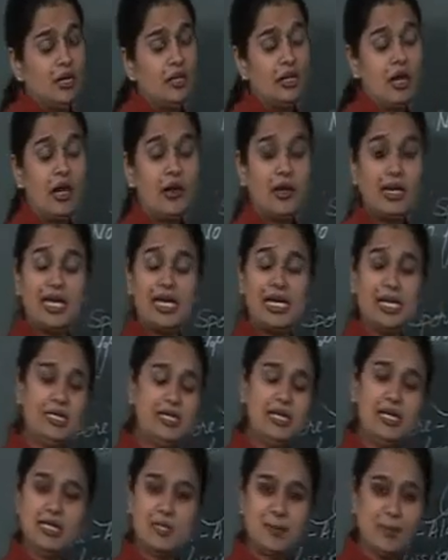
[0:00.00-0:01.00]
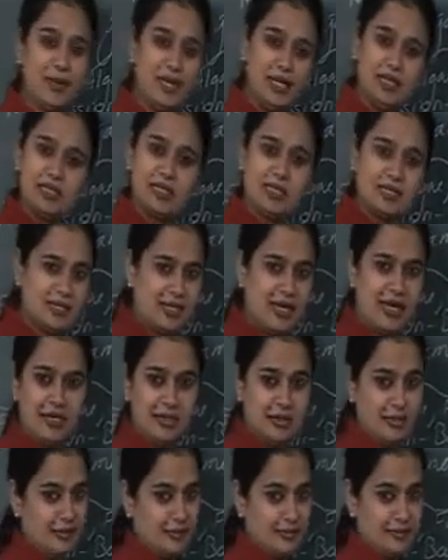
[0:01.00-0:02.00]
Now it is being
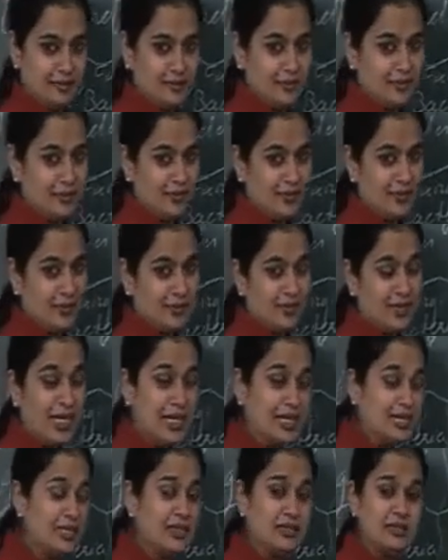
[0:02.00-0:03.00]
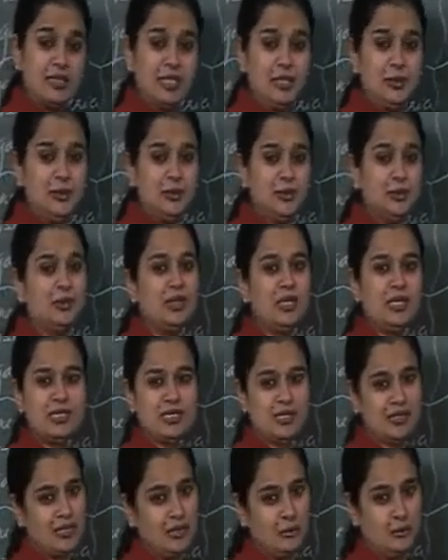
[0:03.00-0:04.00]
said that in the
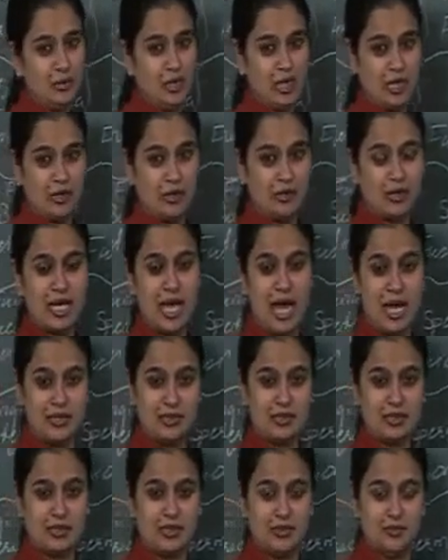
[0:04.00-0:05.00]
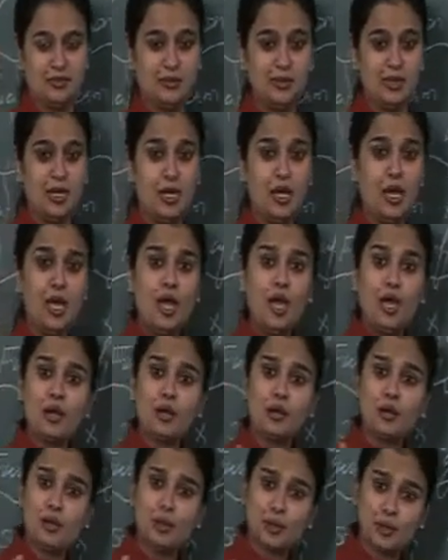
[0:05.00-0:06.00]
unicellular organism,
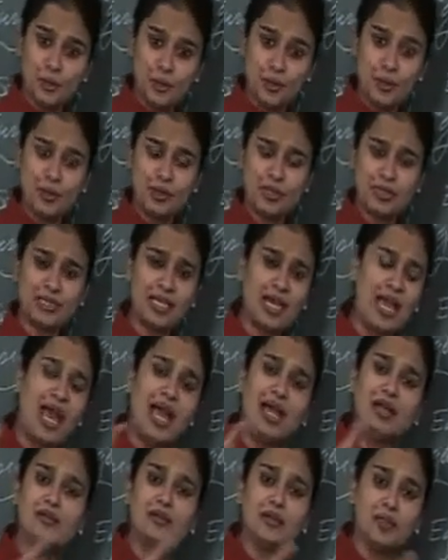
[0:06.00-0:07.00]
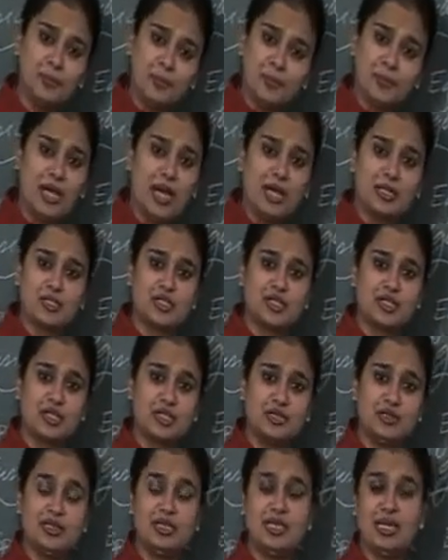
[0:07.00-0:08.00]
growth and
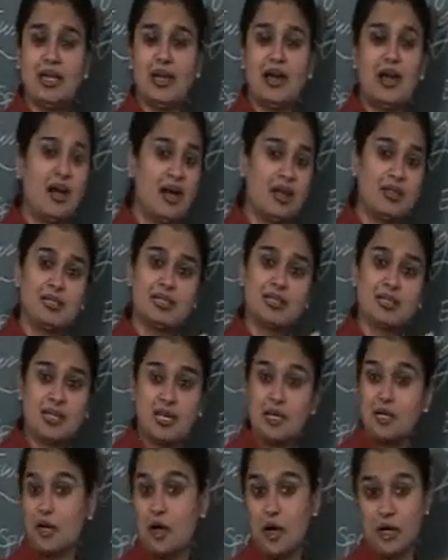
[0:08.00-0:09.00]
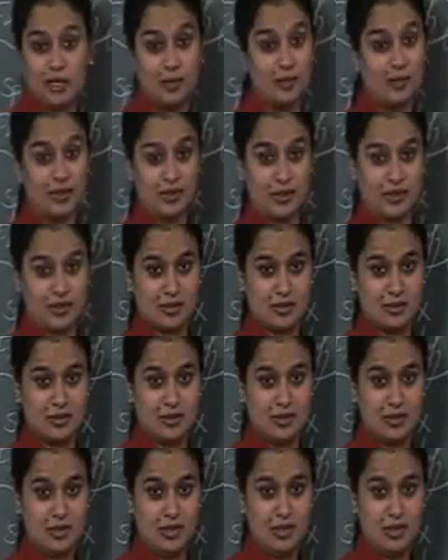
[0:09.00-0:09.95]
reproduction, they are synonymous.